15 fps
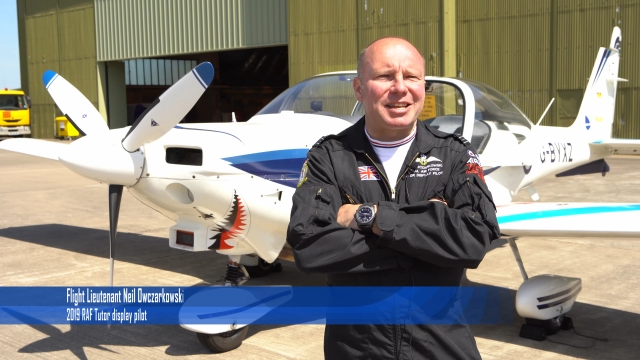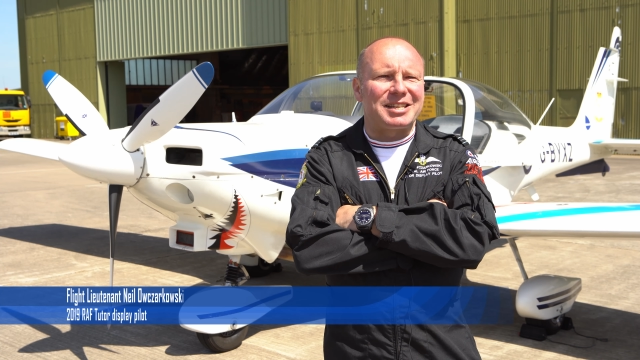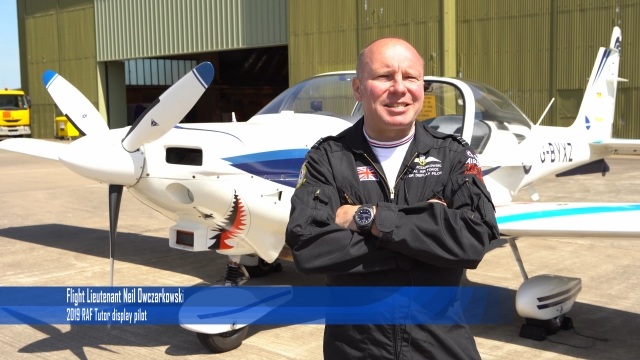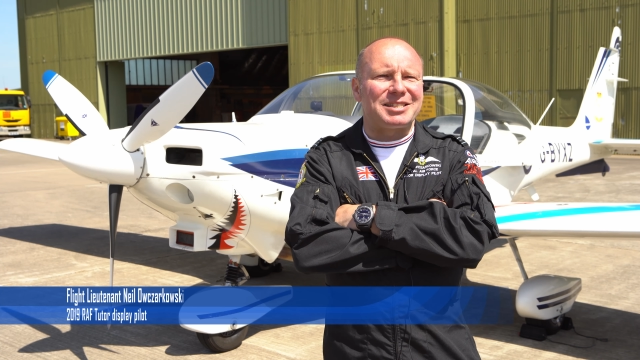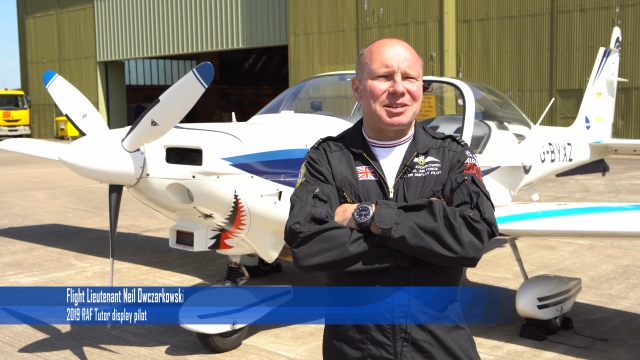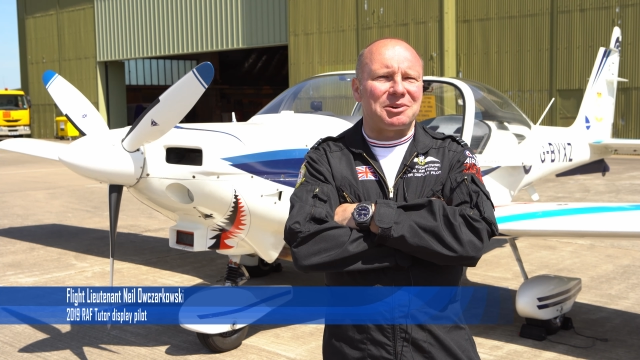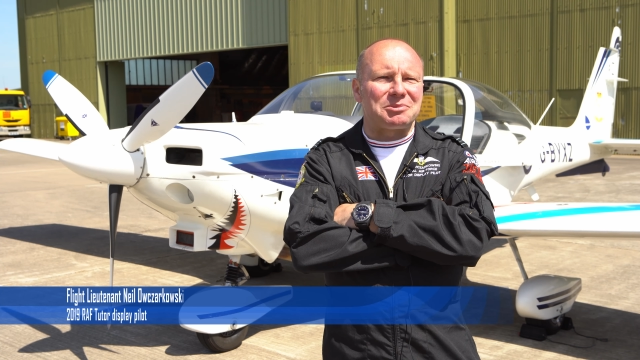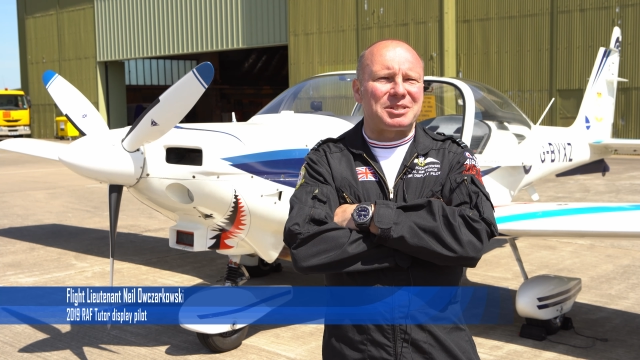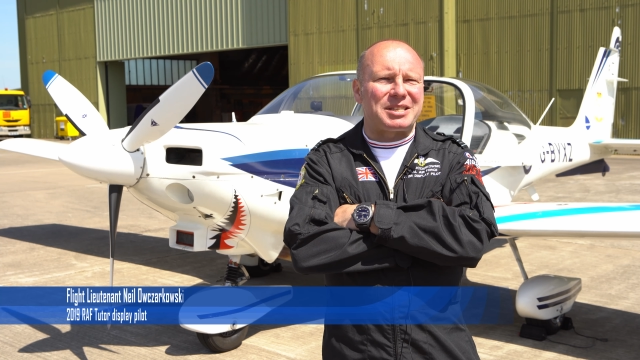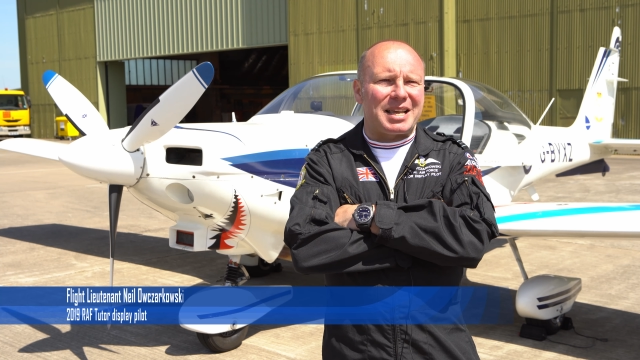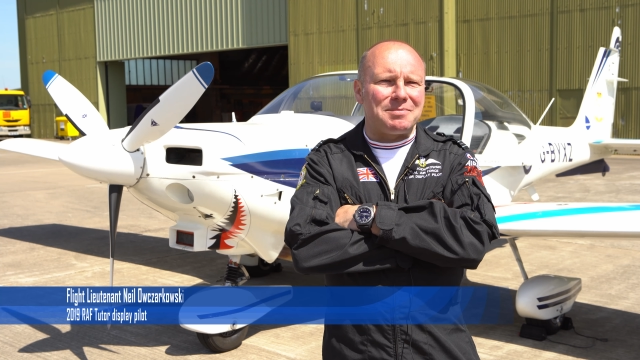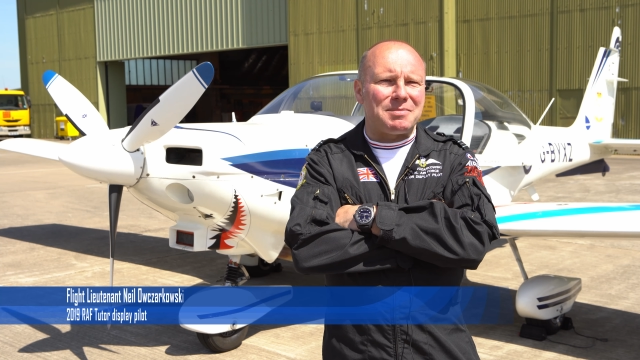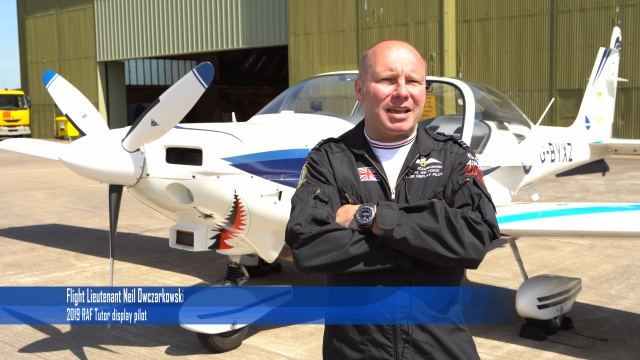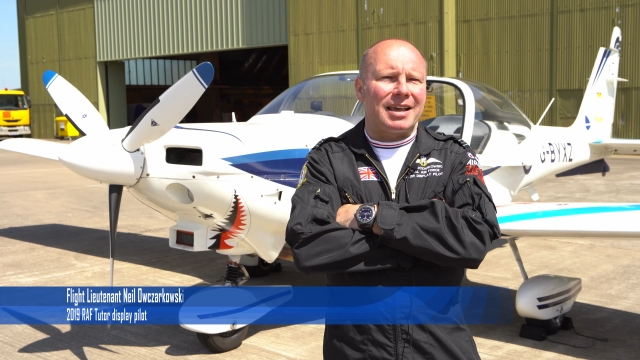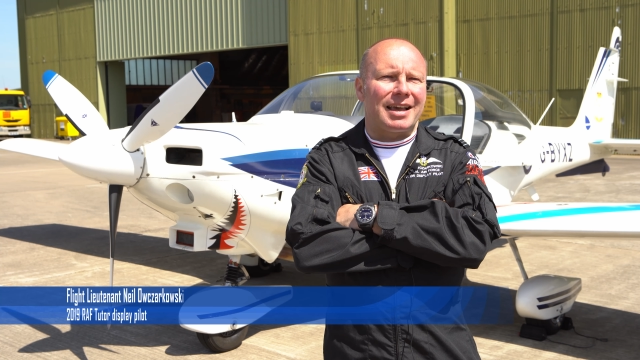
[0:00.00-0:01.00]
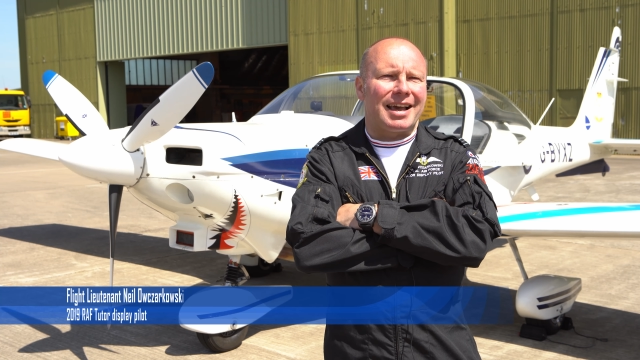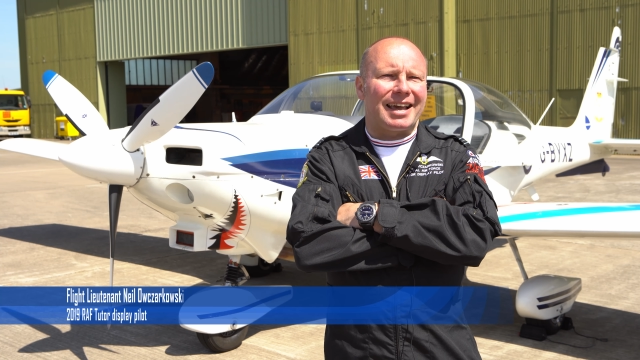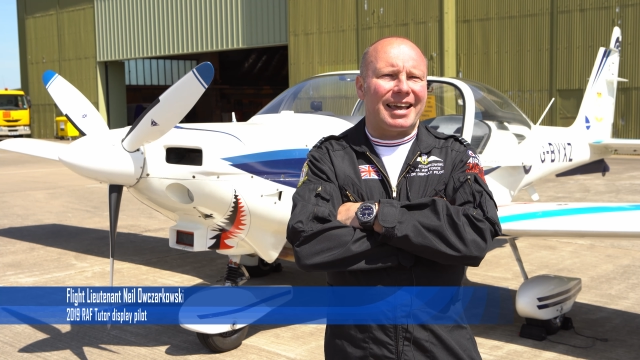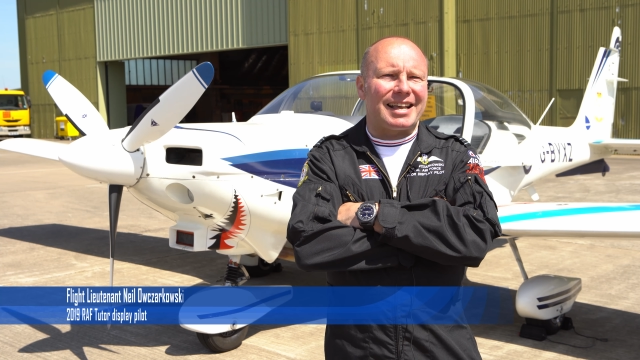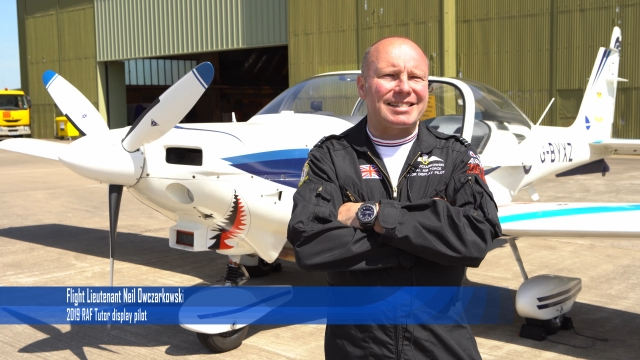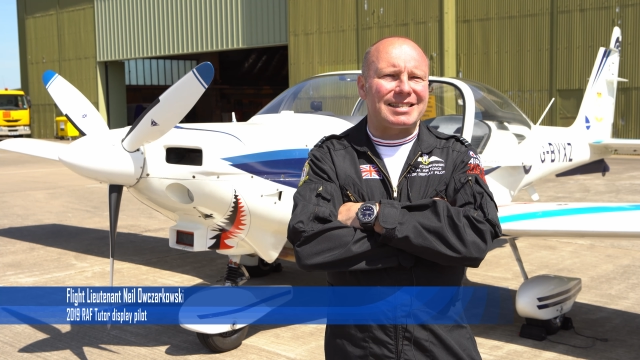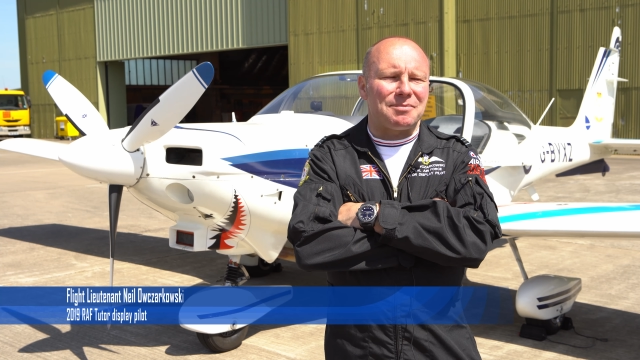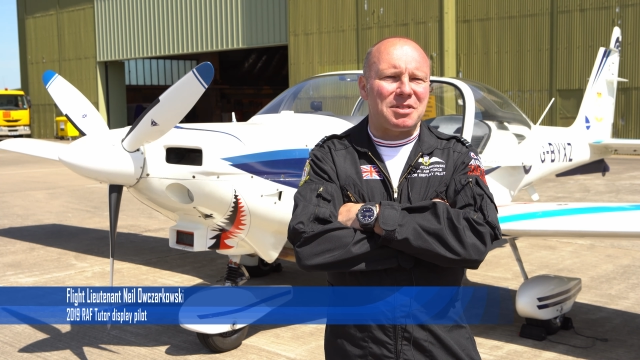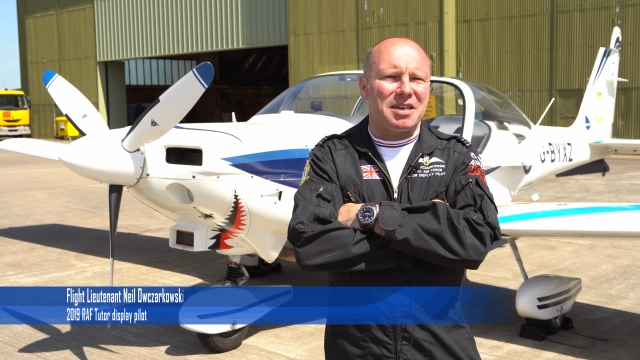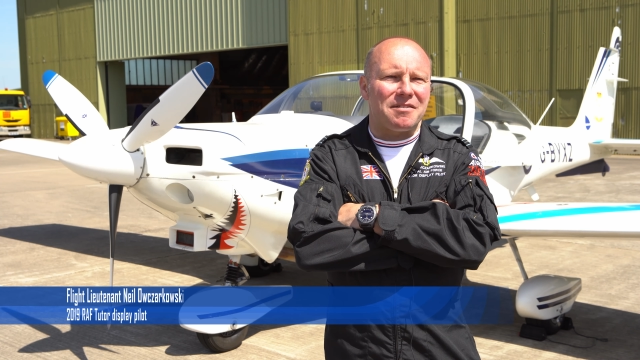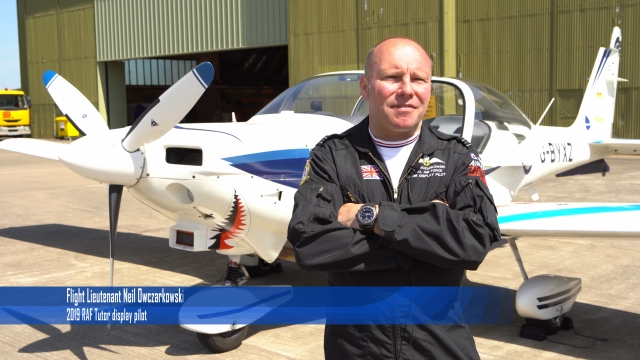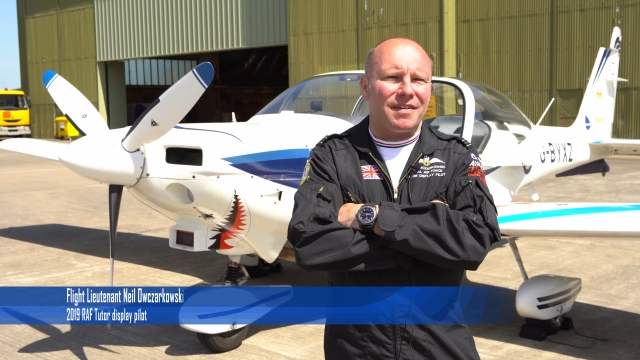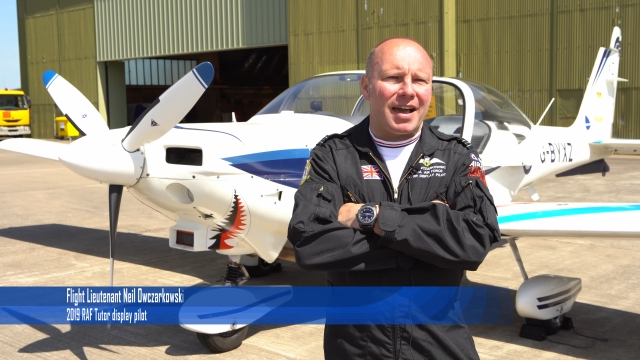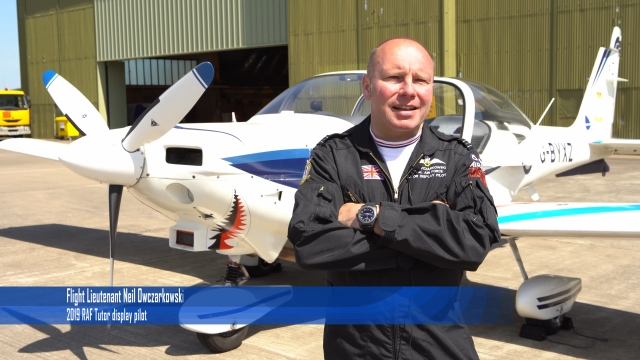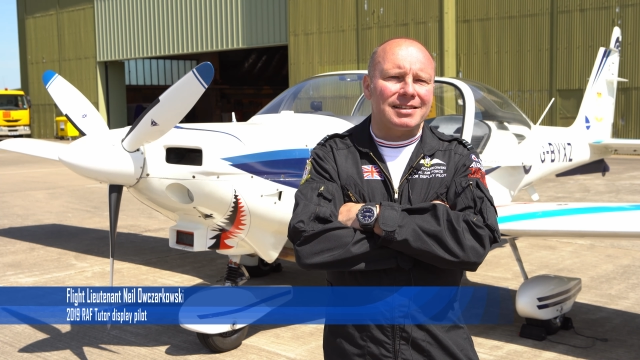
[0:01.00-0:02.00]
that you can still see me and get some of the
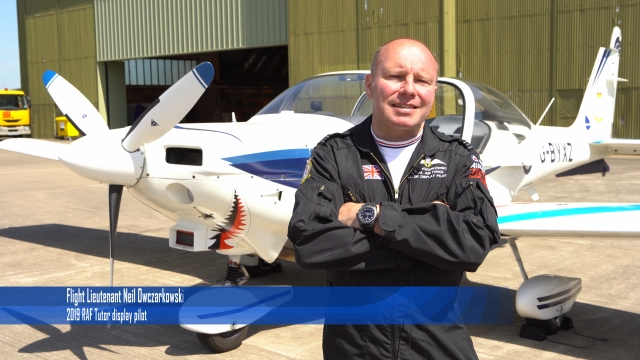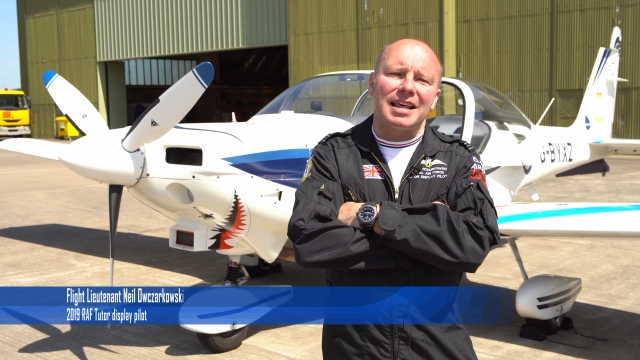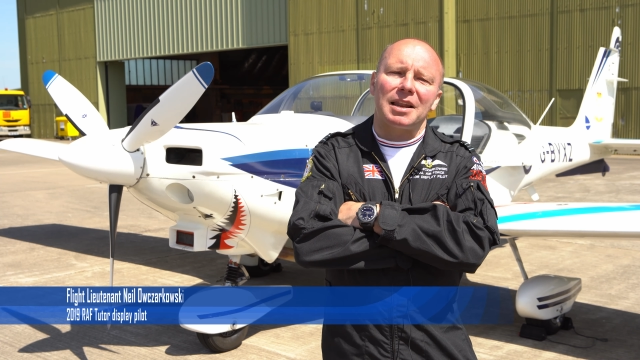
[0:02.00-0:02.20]
effect.